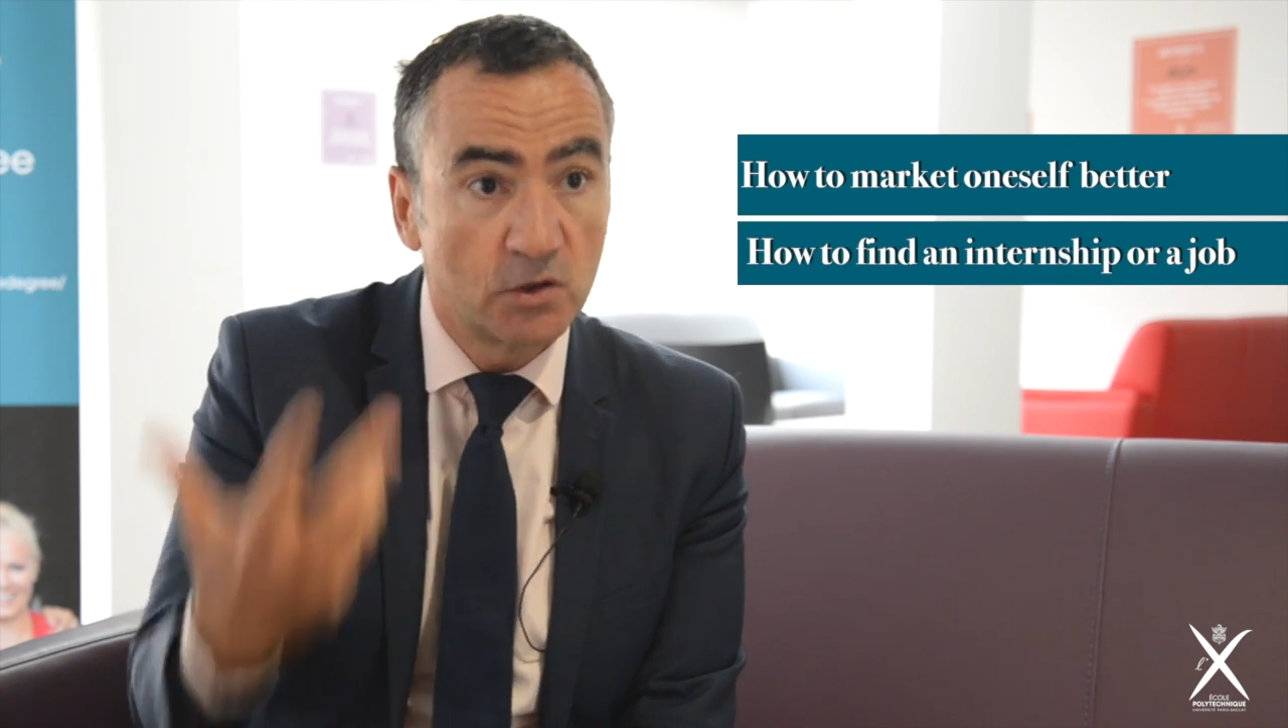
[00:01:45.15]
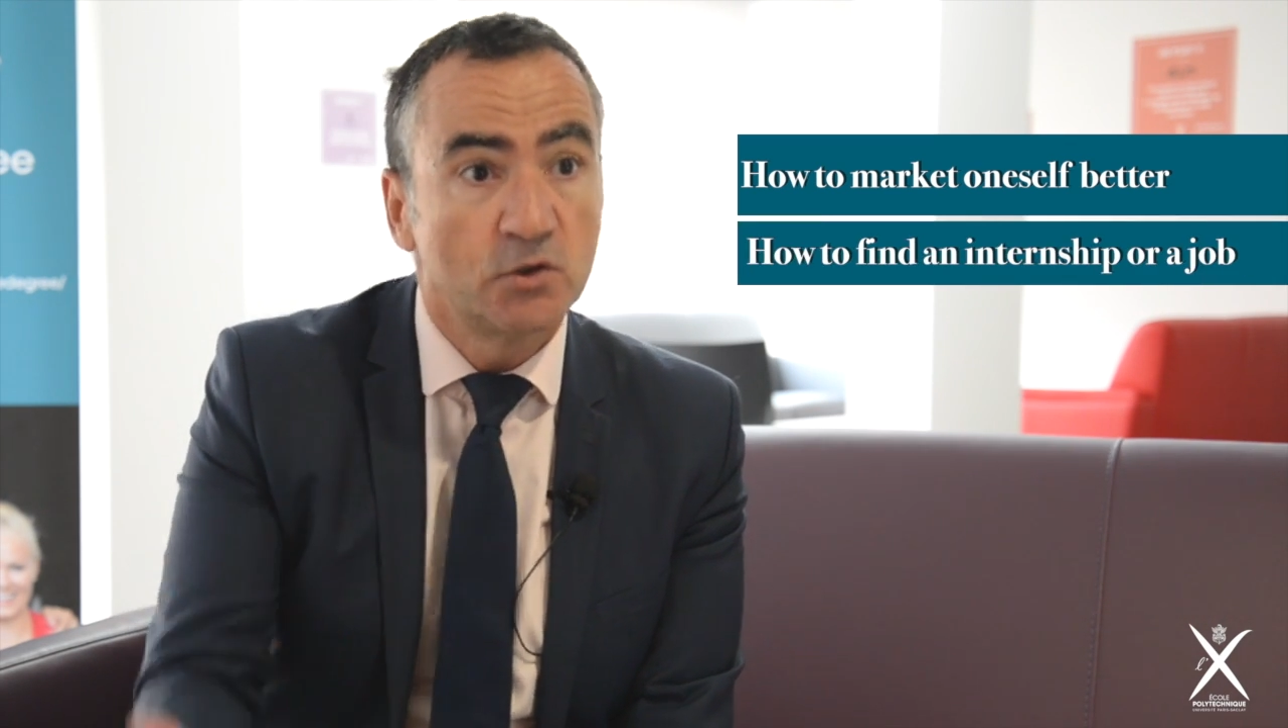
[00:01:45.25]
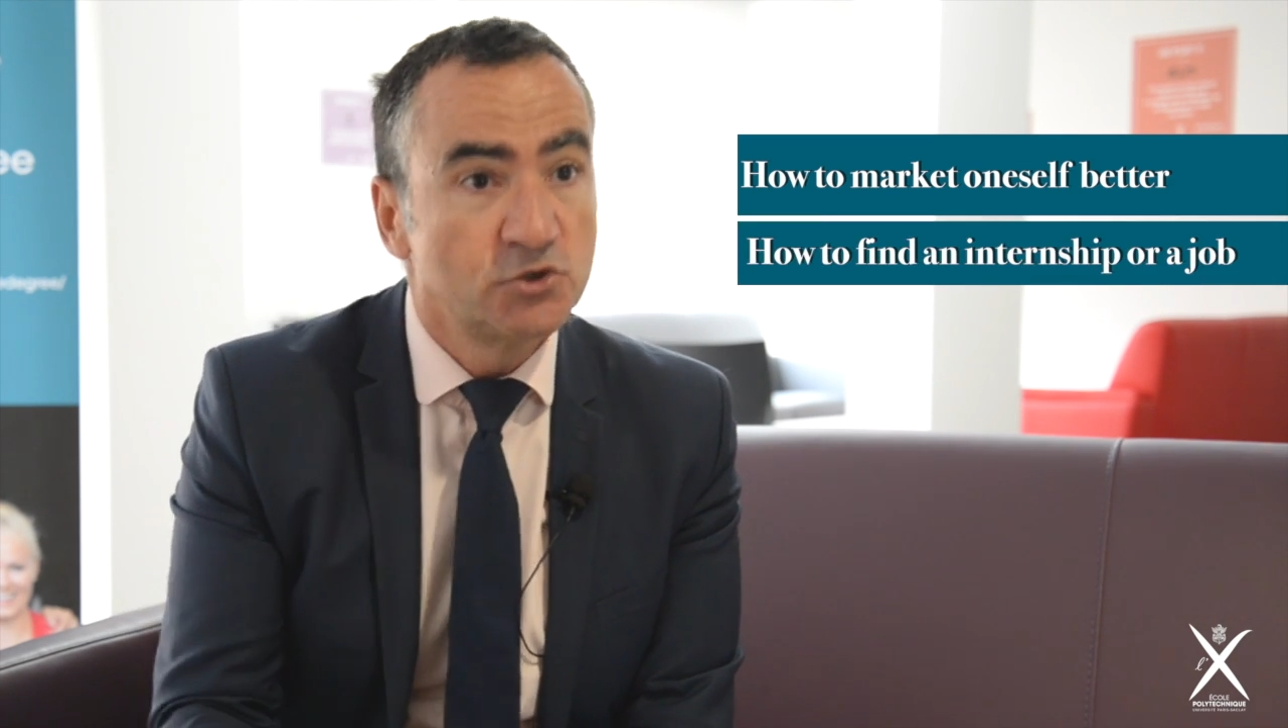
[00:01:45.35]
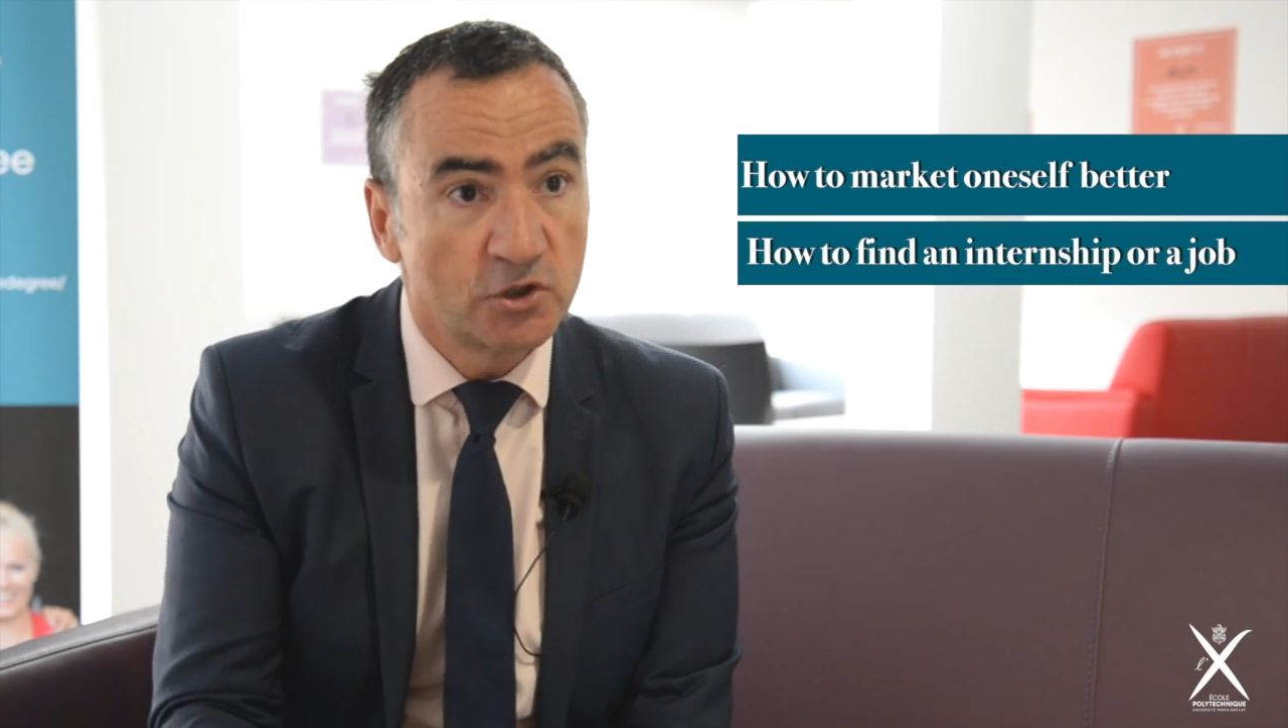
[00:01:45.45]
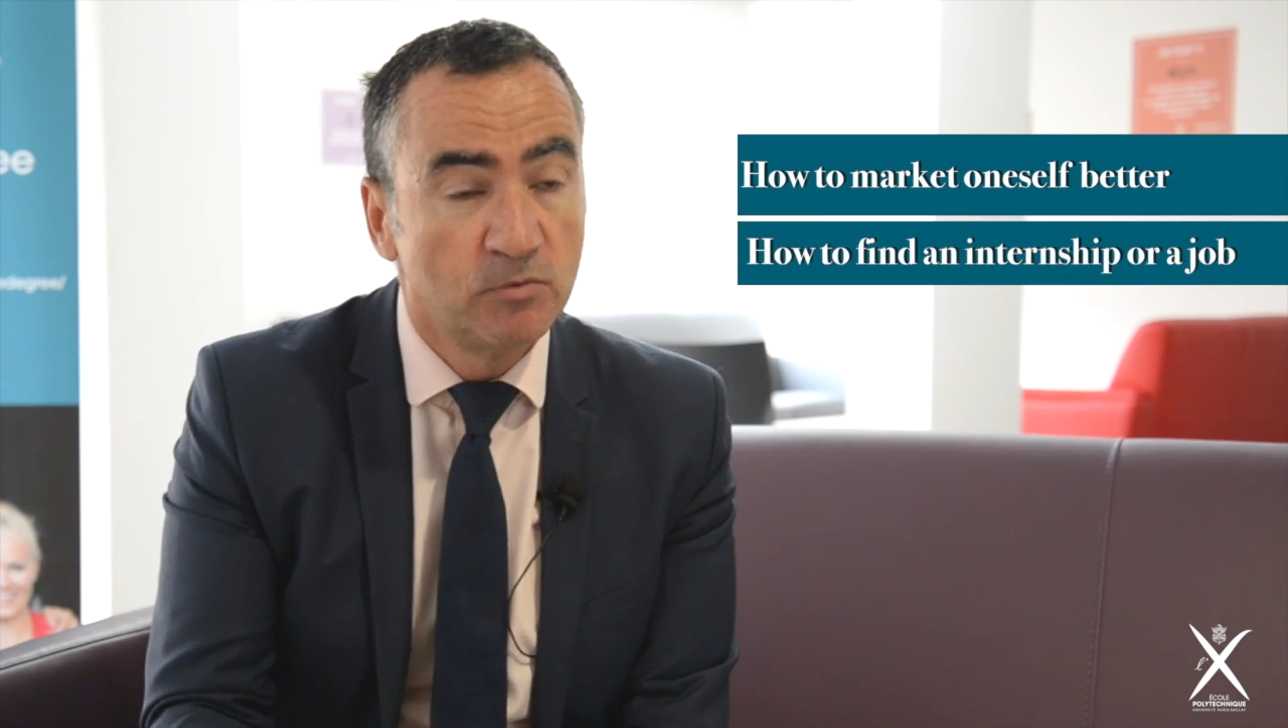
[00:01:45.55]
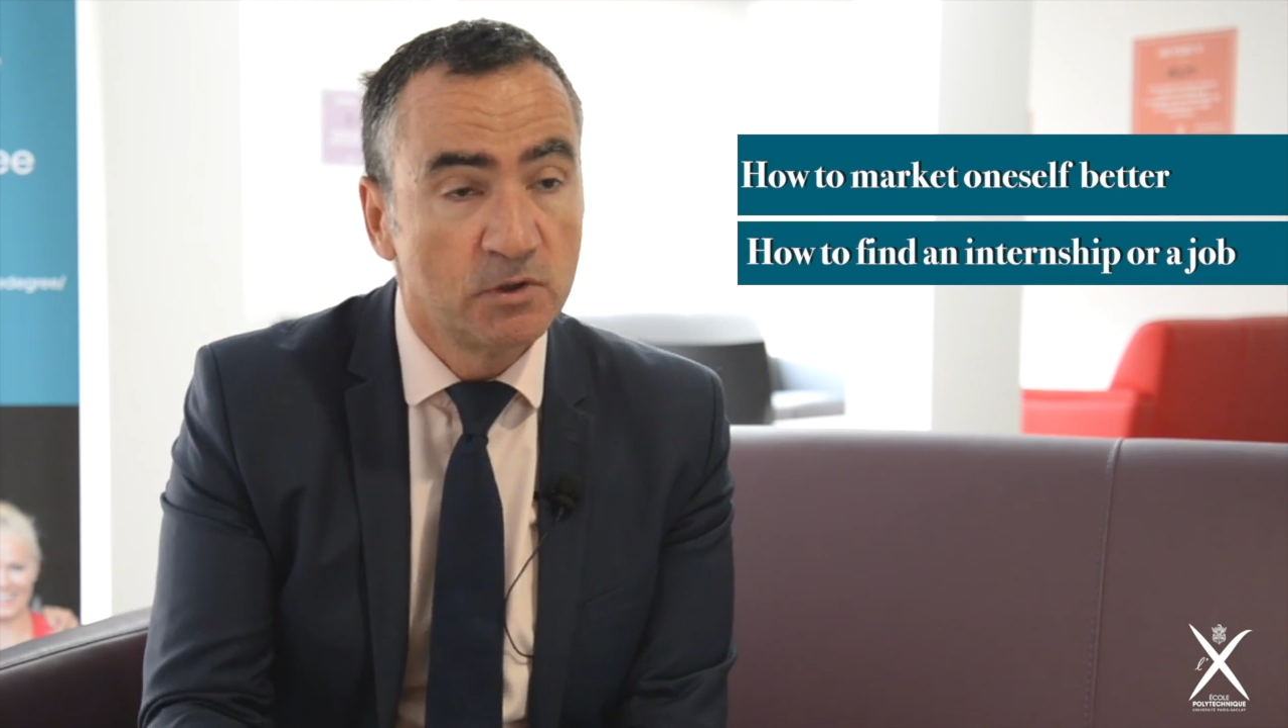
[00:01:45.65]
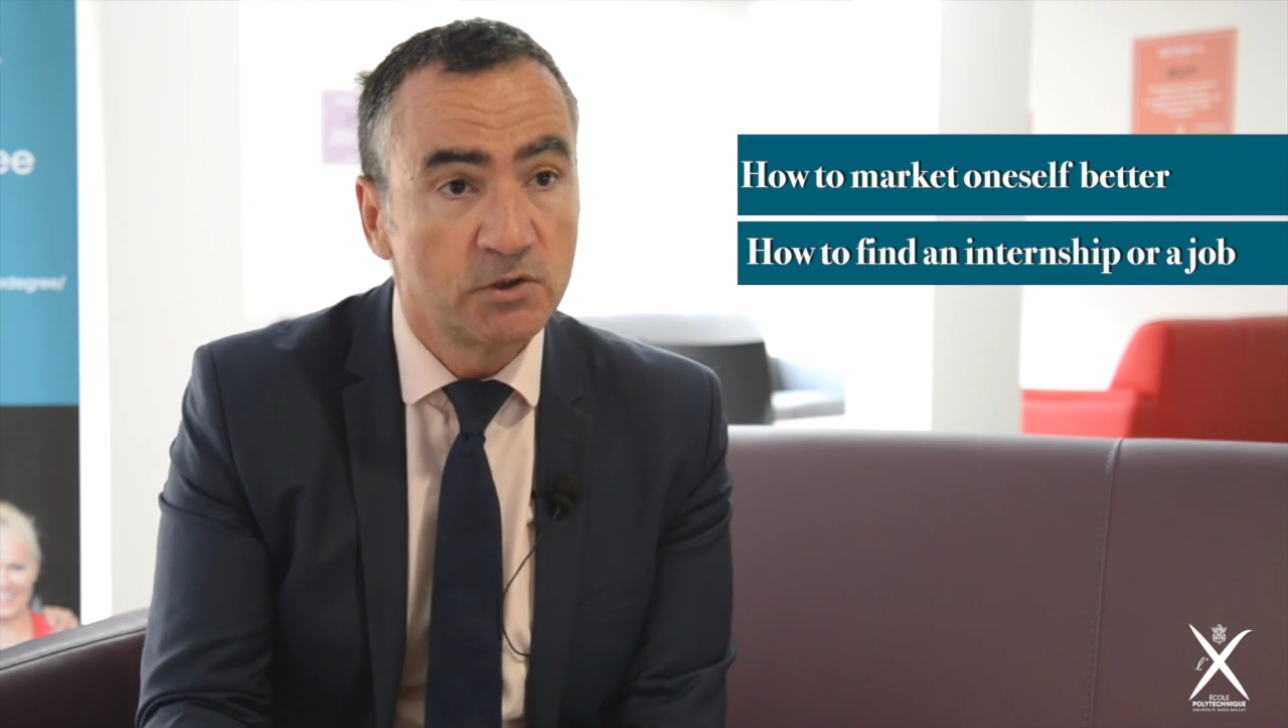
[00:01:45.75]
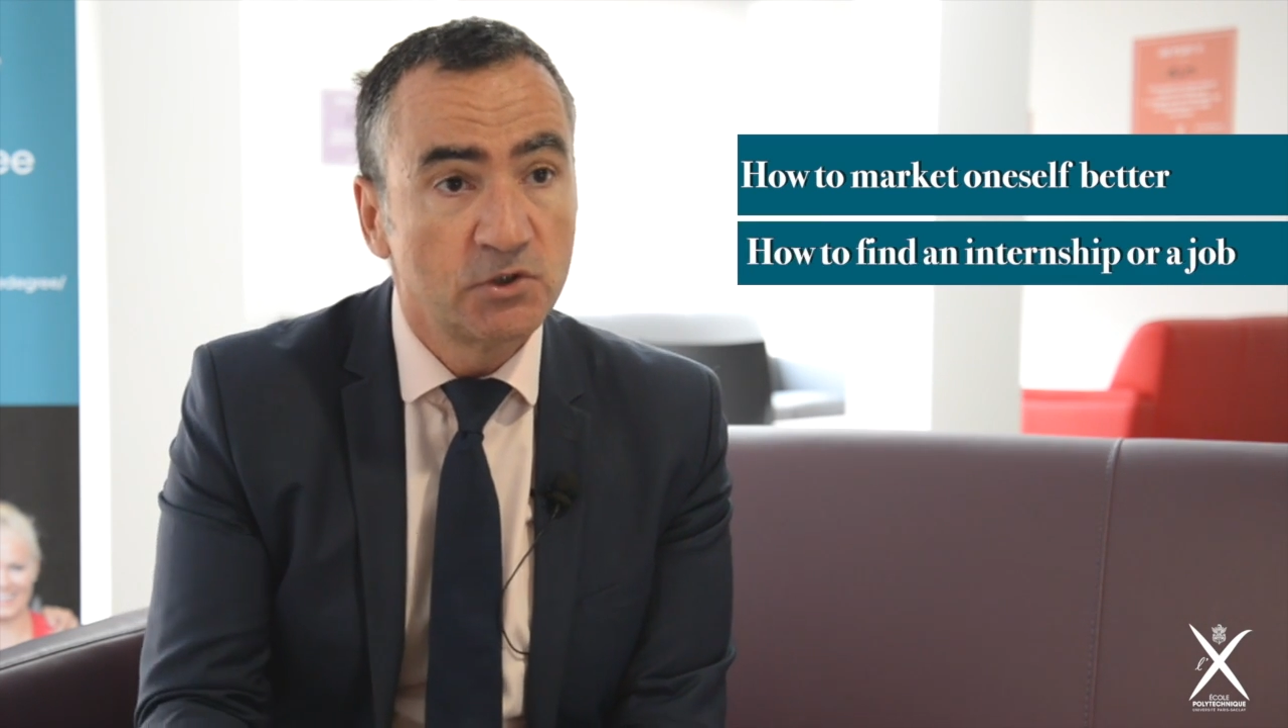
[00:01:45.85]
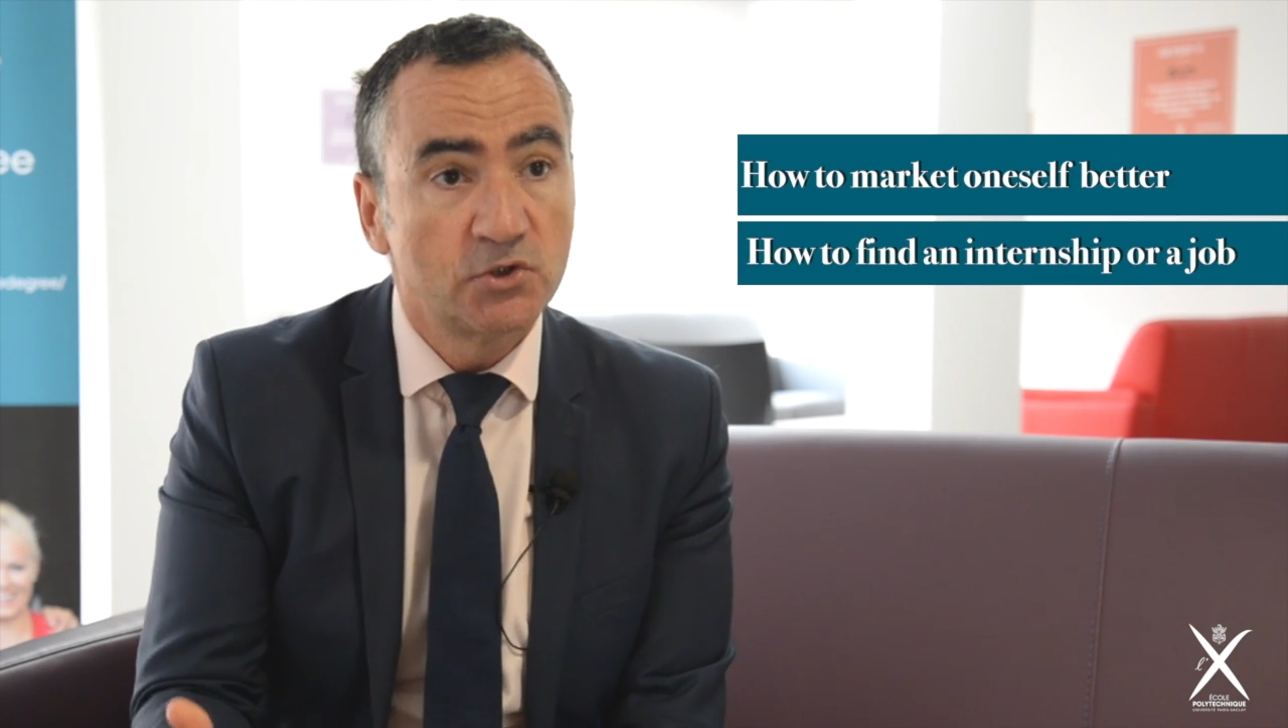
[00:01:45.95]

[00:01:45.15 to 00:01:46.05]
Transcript: a job